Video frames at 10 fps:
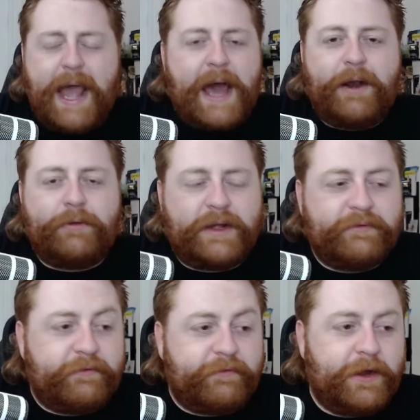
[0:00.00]
I don't give
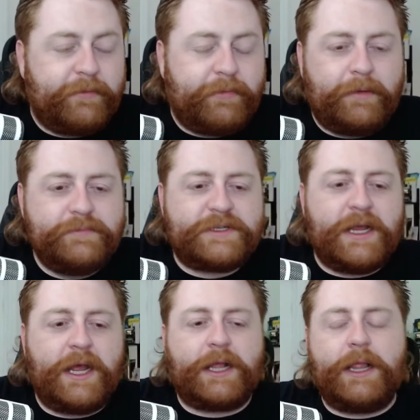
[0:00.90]
a fuck. But I'm
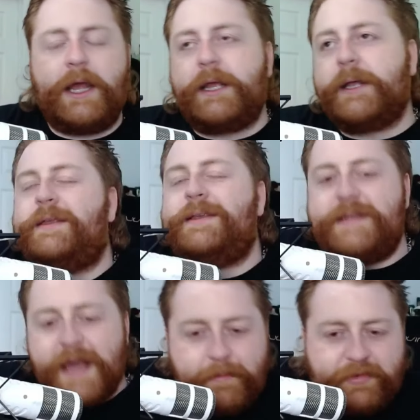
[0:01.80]
saying, like,
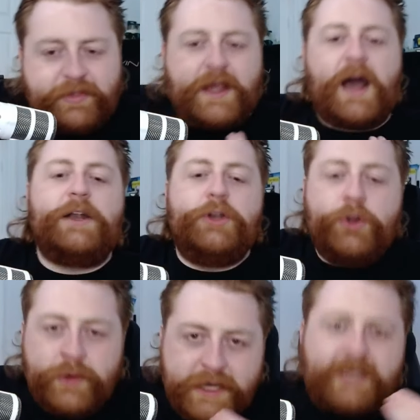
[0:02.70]
depth, the
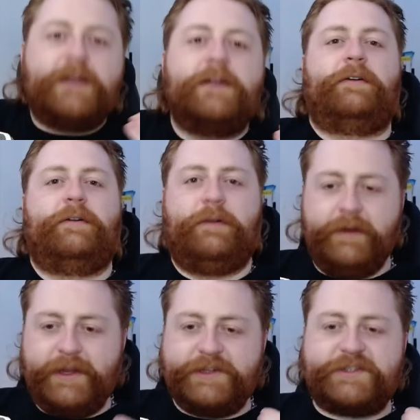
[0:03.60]
continuity here
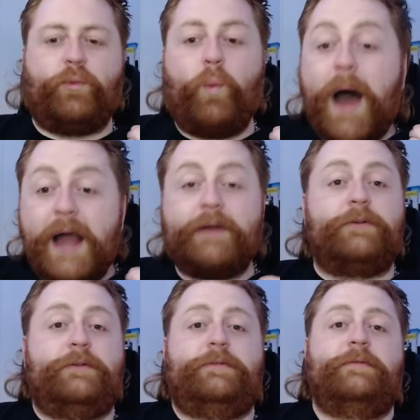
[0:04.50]
is
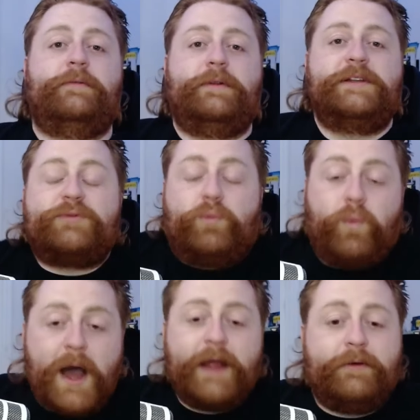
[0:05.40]
wild. Is
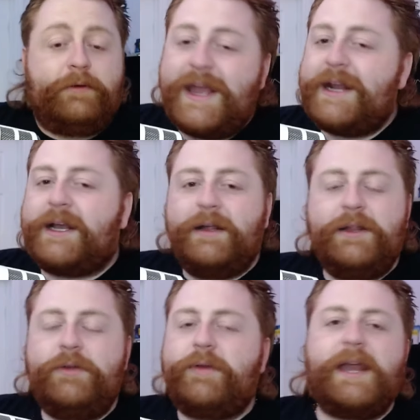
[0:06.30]
wild.
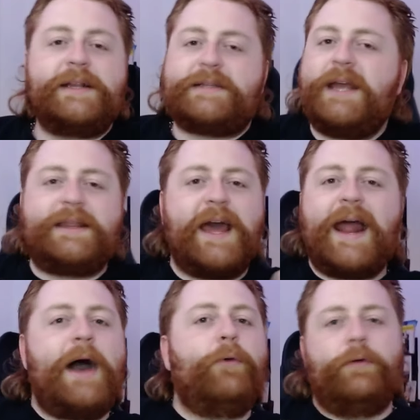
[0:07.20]
You can't take that
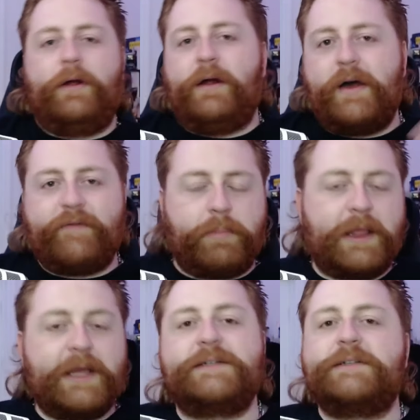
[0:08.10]
out of a place.